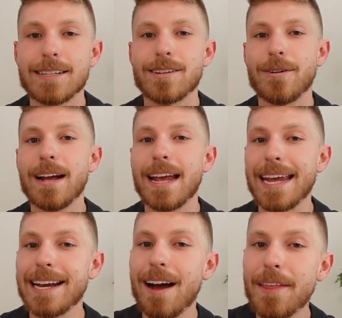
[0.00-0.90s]
So
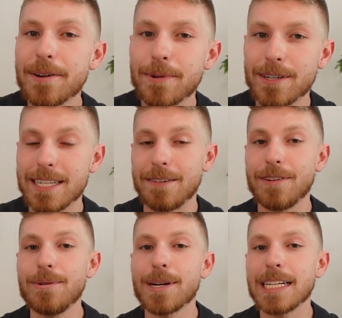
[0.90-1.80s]
in other words, if
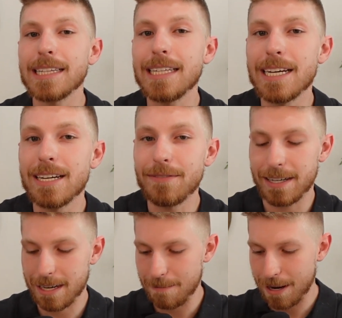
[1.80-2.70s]
you were to live
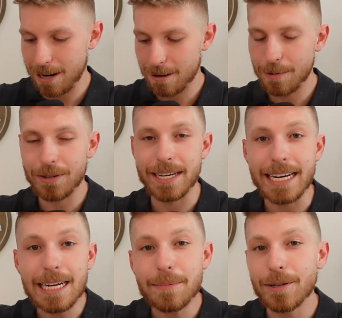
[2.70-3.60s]
in a comparable
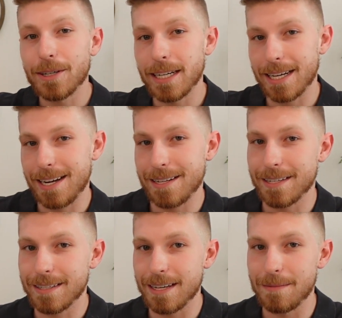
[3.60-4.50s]
neighborhood in
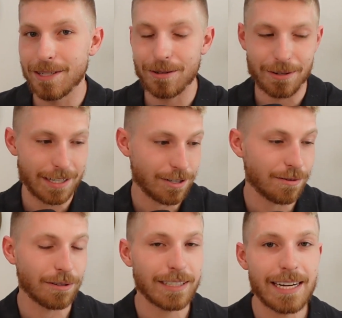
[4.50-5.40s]
Kansas City, Missouri to
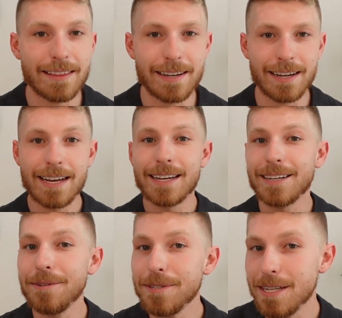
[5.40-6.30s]
Olathe,
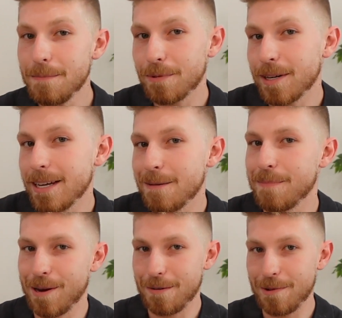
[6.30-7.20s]
you'd see pretty
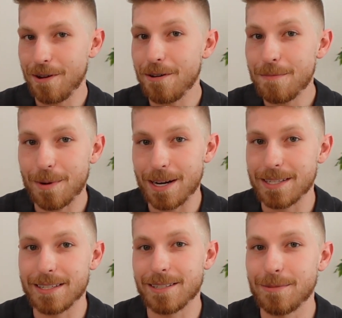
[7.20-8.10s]
comparable home
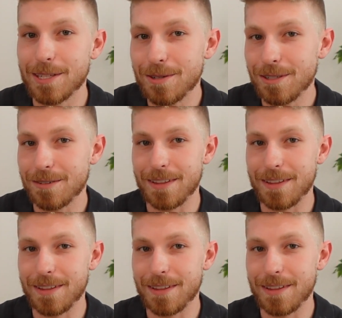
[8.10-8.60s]
prices as a result of